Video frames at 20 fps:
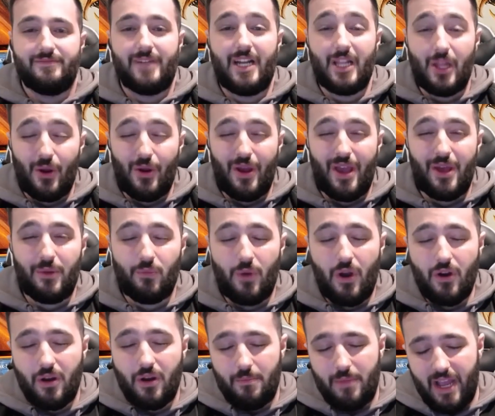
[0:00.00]
Hello and
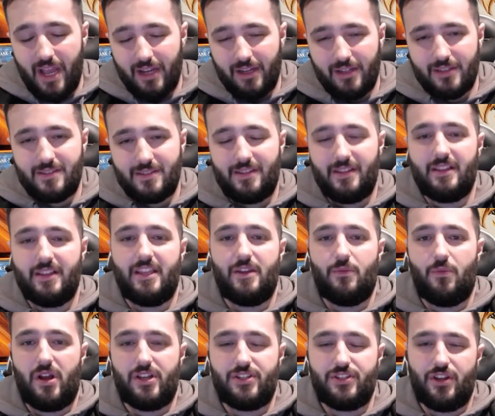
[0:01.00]
welcome back to the Elite
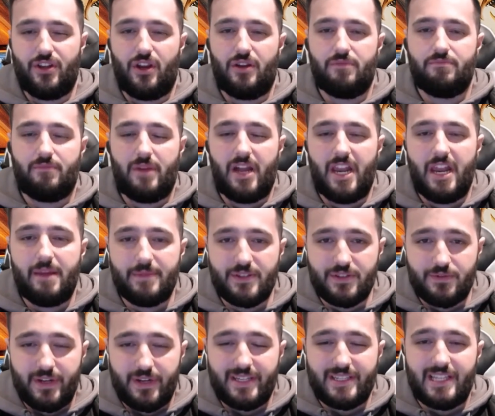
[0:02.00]
YGO. My name
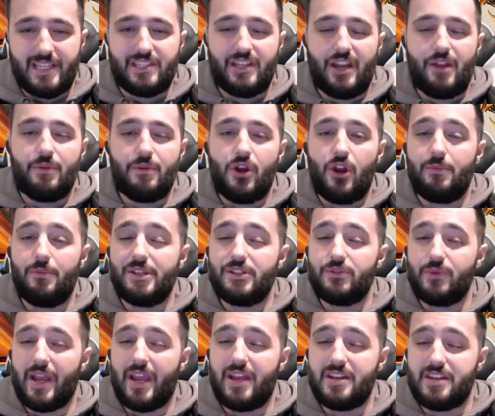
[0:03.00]
is Reese and today we're going to be
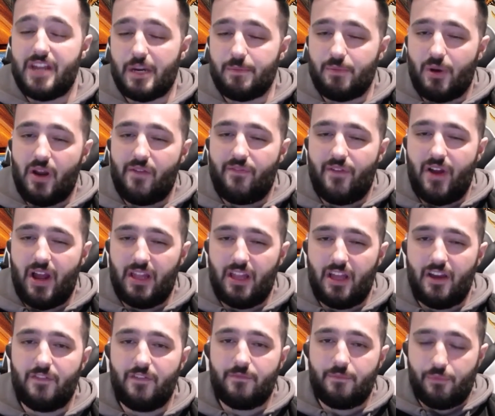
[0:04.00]
doing a deck profile
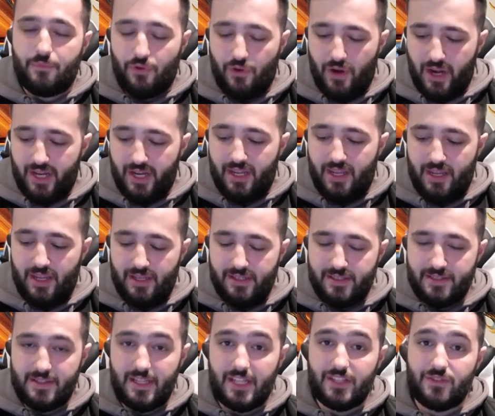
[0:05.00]
of
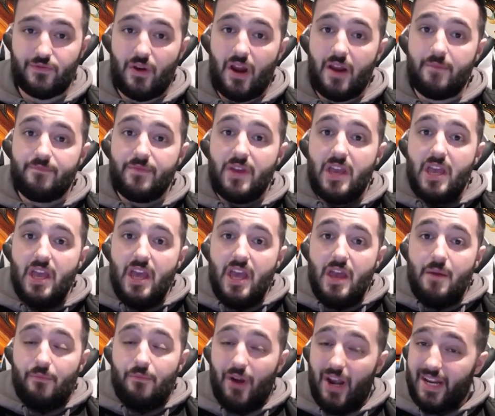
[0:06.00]
Prank-Kids. That's right,
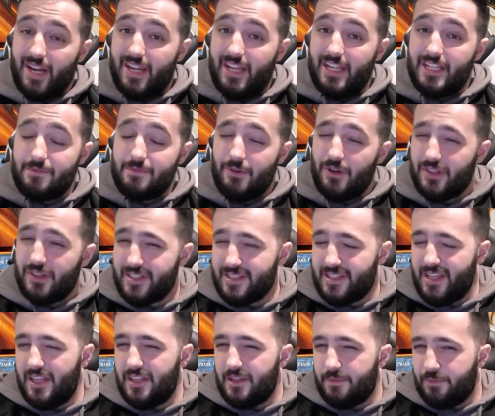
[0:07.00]
Prank-Kids, but not the
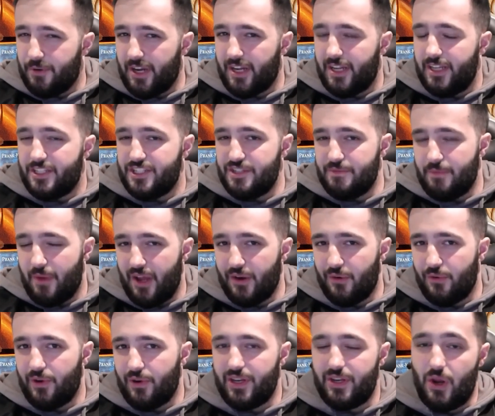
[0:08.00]
standard Prank-Kids you might
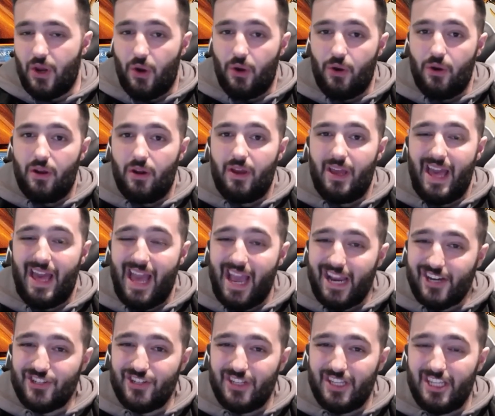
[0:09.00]
already know.
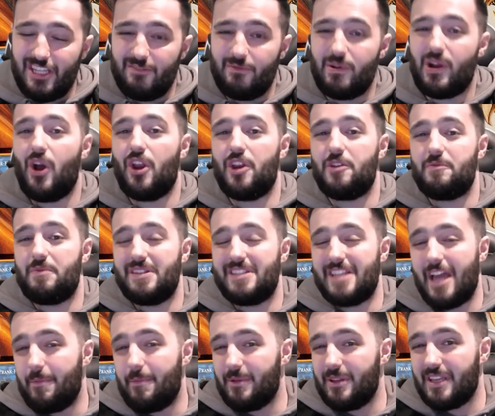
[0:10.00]
Actually, we're going to be
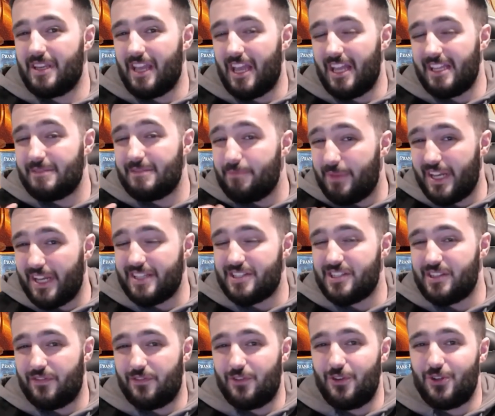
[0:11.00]
dabbling a bit into
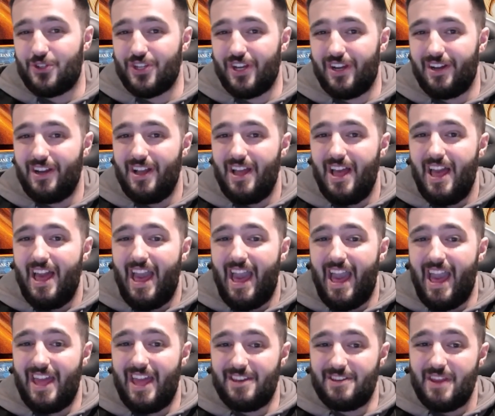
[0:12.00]
the future
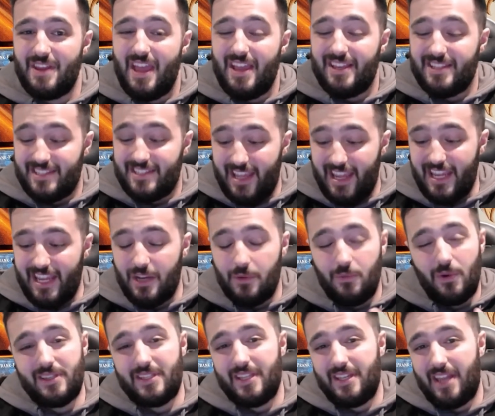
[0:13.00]
and seeing
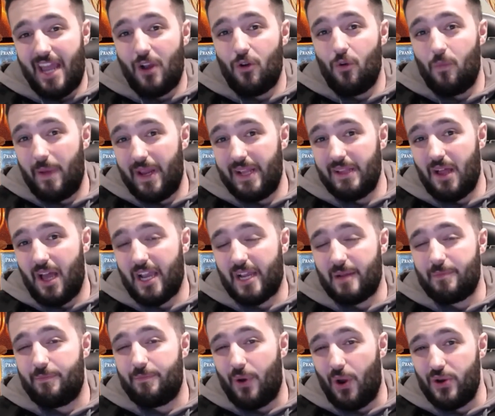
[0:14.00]
what the deck will be like
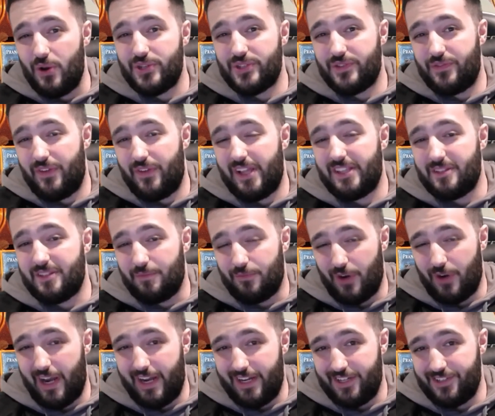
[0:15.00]
post Phantom
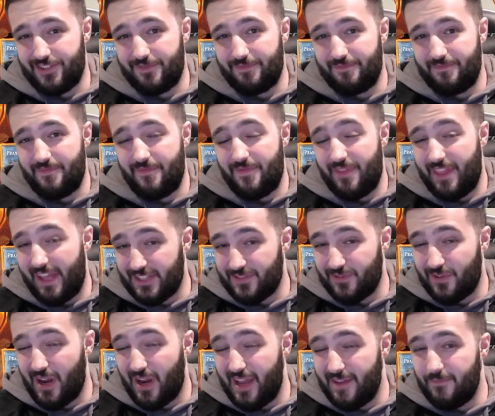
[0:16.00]
Rage. That's
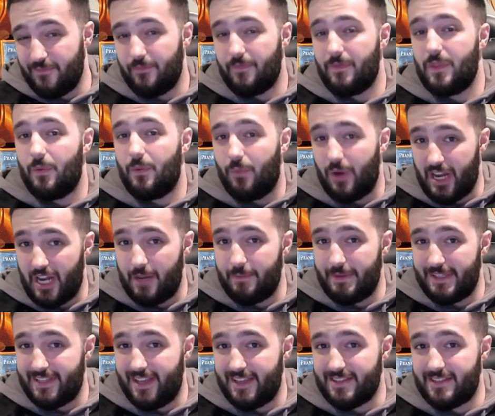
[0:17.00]
right, we're going to be
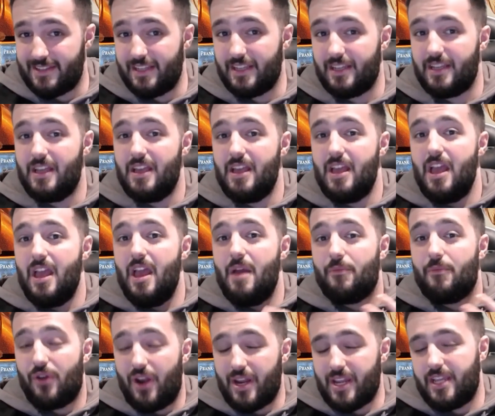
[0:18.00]

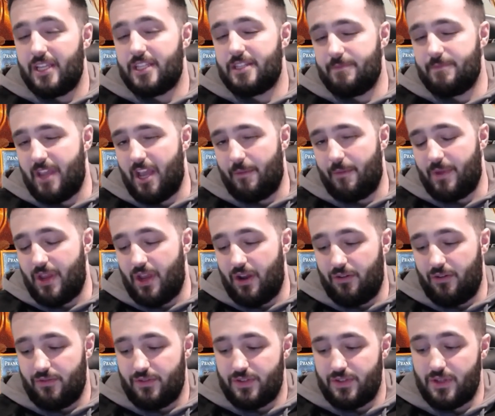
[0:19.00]
testing Prank-Kids Meow Meow.
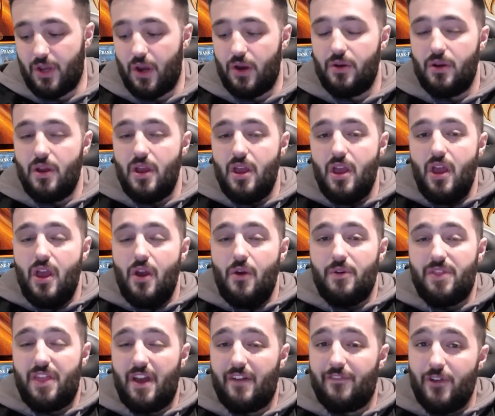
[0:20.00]
So,
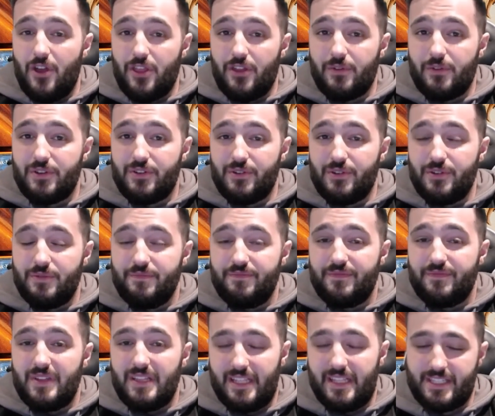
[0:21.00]
without further ado,
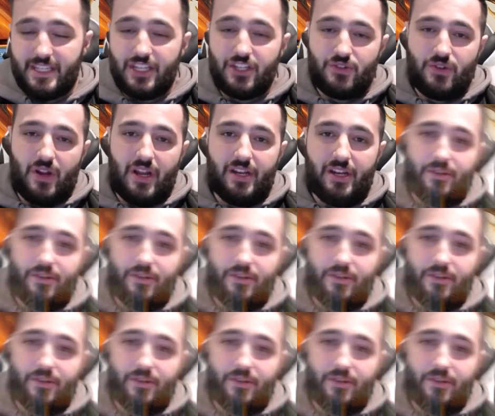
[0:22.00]
let's get straight into